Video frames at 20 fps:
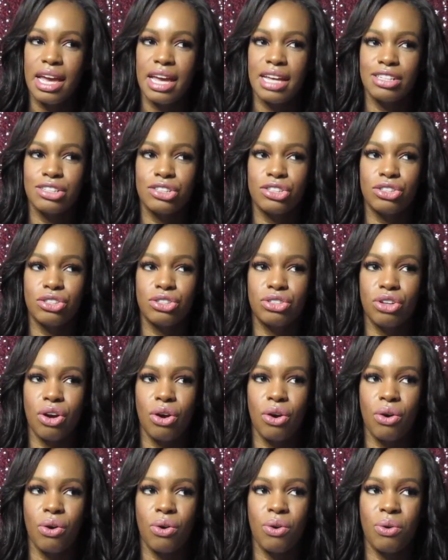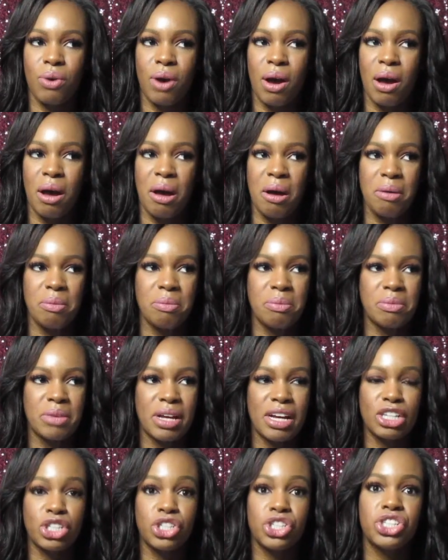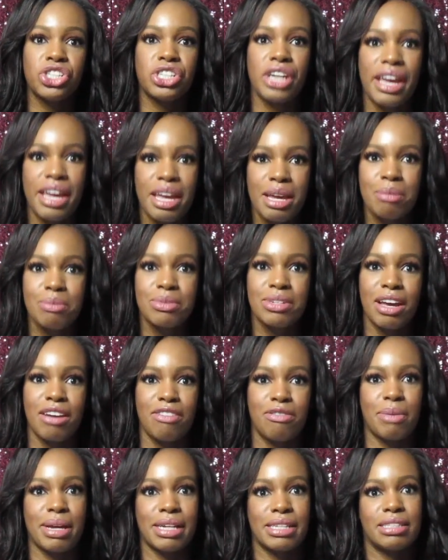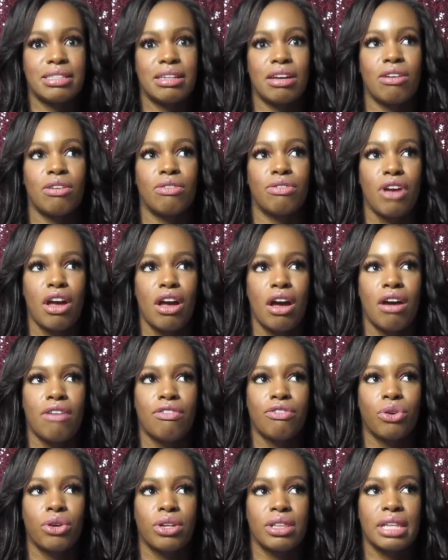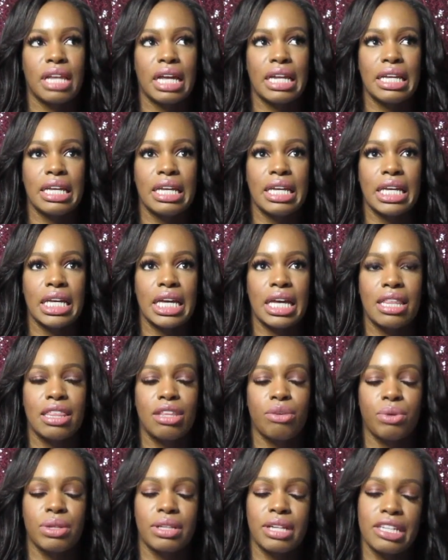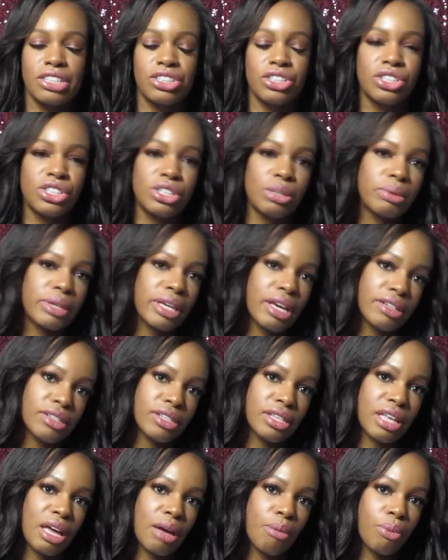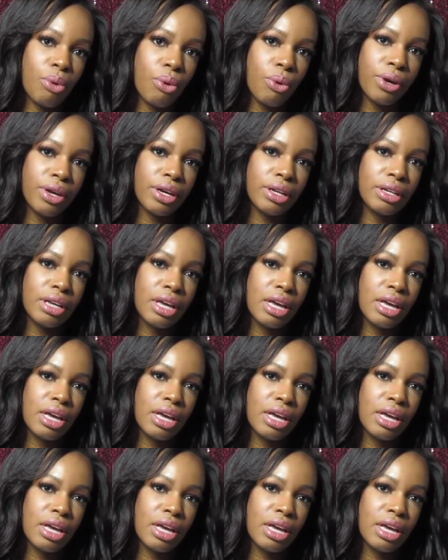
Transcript: and so ashamed of myself for letting the relationship get to that point.